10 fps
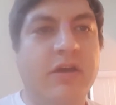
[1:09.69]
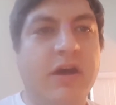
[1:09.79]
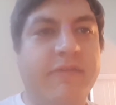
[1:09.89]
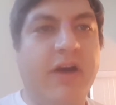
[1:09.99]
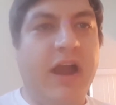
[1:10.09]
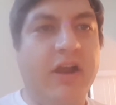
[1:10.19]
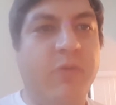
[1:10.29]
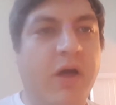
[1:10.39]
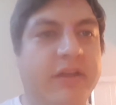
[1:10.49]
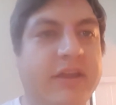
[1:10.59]
a higher
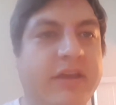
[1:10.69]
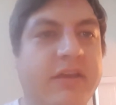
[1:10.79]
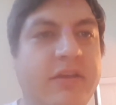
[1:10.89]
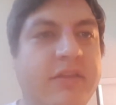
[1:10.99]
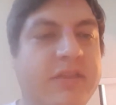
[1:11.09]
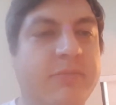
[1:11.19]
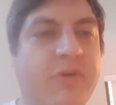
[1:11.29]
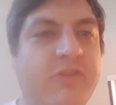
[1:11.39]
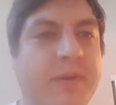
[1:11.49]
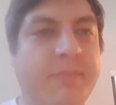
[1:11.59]
quality than
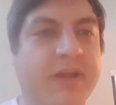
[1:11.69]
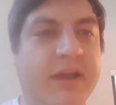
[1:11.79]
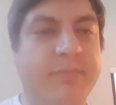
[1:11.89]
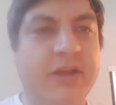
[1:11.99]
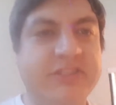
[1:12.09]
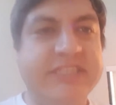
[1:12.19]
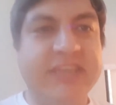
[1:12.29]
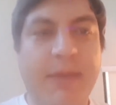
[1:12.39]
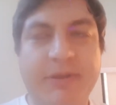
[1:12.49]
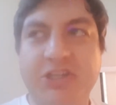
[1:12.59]
most people. Like, I'm not just
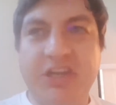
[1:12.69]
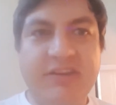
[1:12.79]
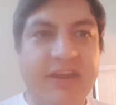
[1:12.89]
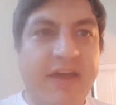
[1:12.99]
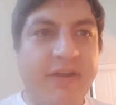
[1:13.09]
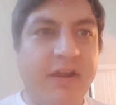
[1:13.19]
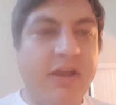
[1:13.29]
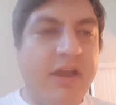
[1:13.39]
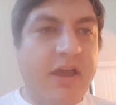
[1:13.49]
slapping shit together.